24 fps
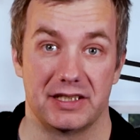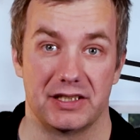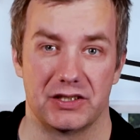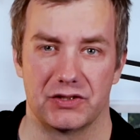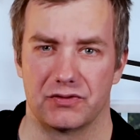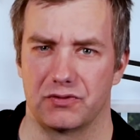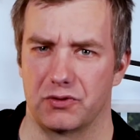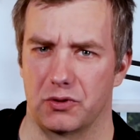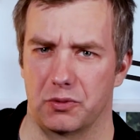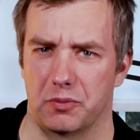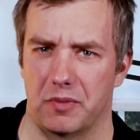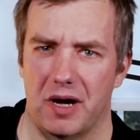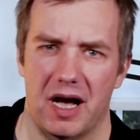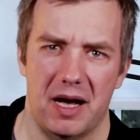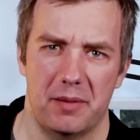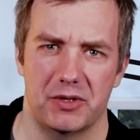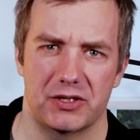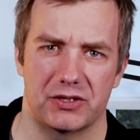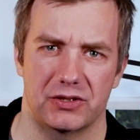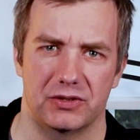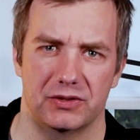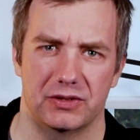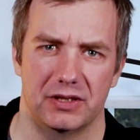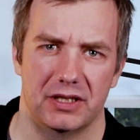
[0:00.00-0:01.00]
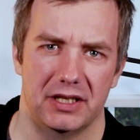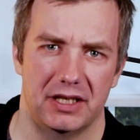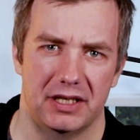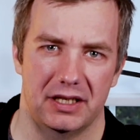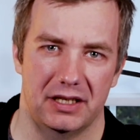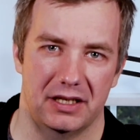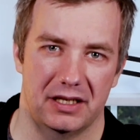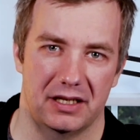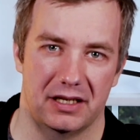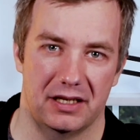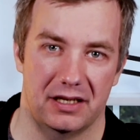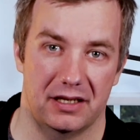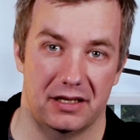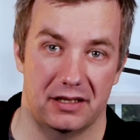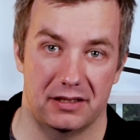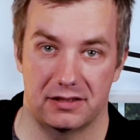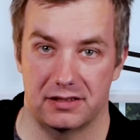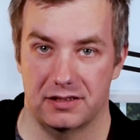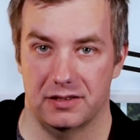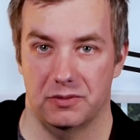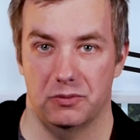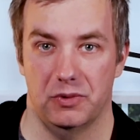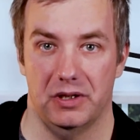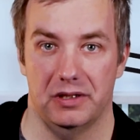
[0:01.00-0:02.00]
these from Amazon
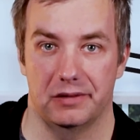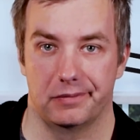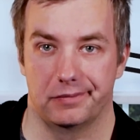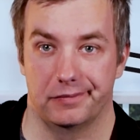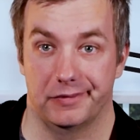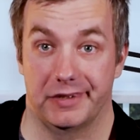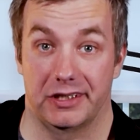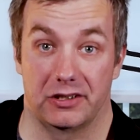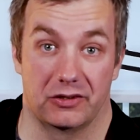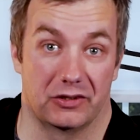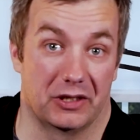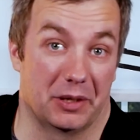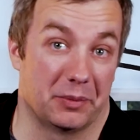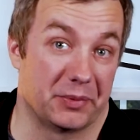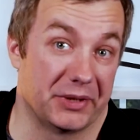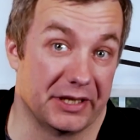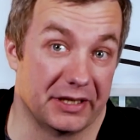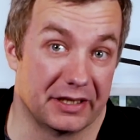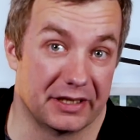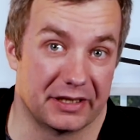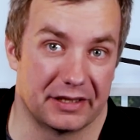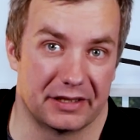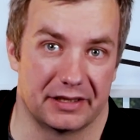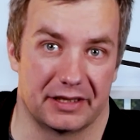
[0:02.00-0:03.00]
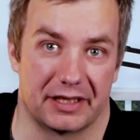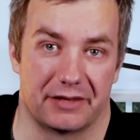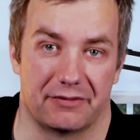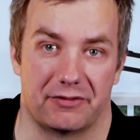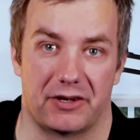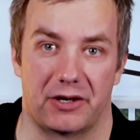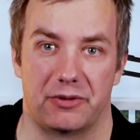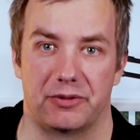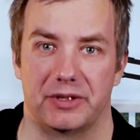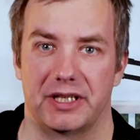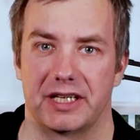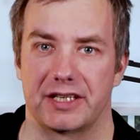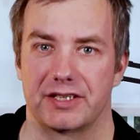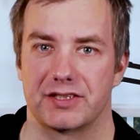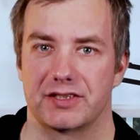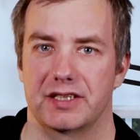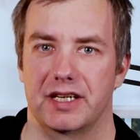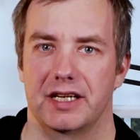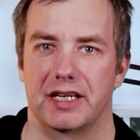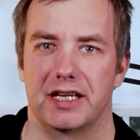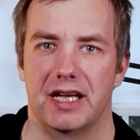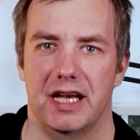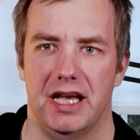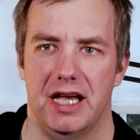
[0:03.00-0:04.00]
and, well, they're gonna appear in the very next
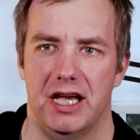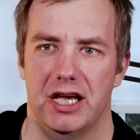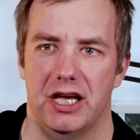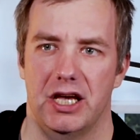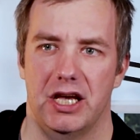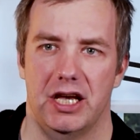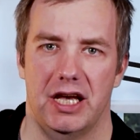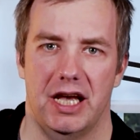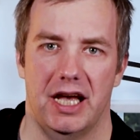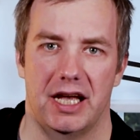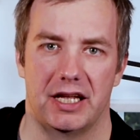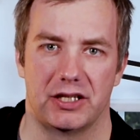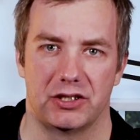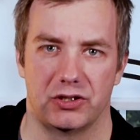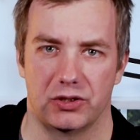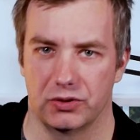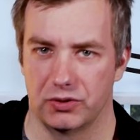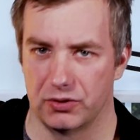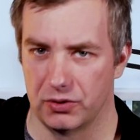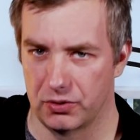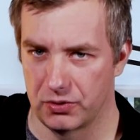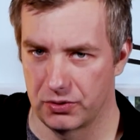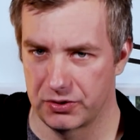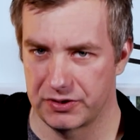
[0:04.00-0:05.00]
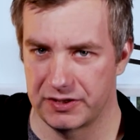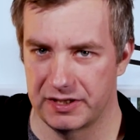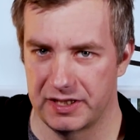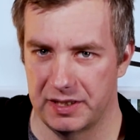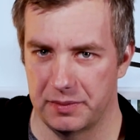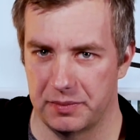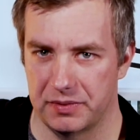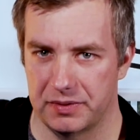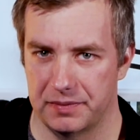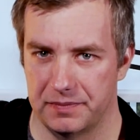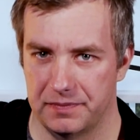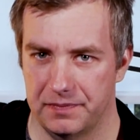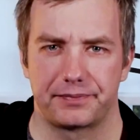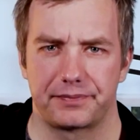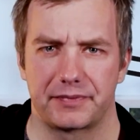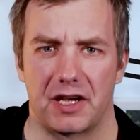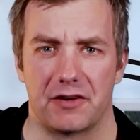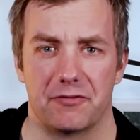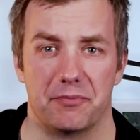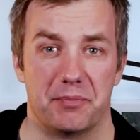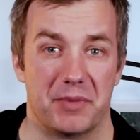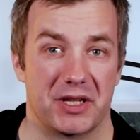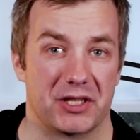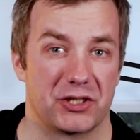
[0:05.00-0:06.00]
day at your doorstep.
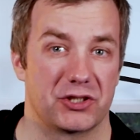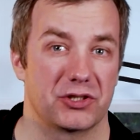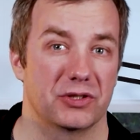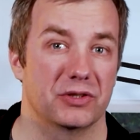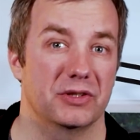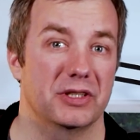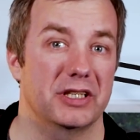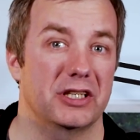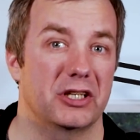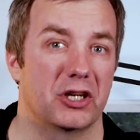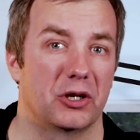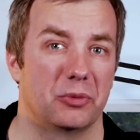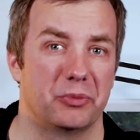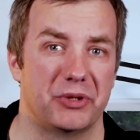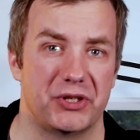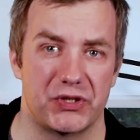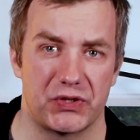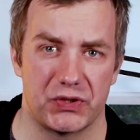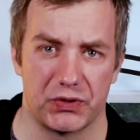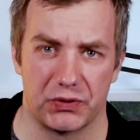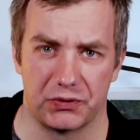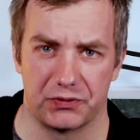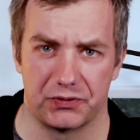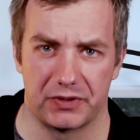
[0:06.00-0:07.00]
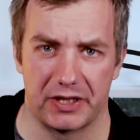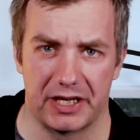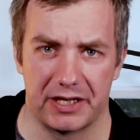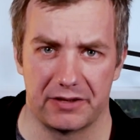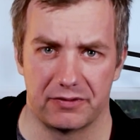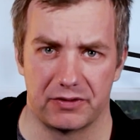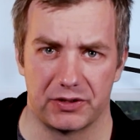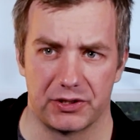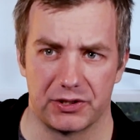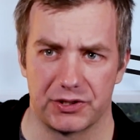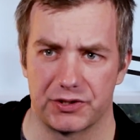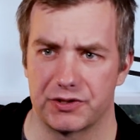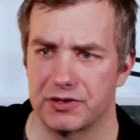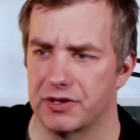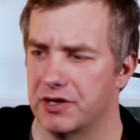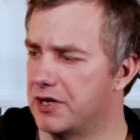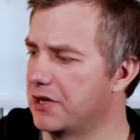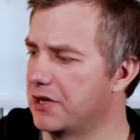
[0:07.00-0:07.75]
I've mentioned they come in two flavors.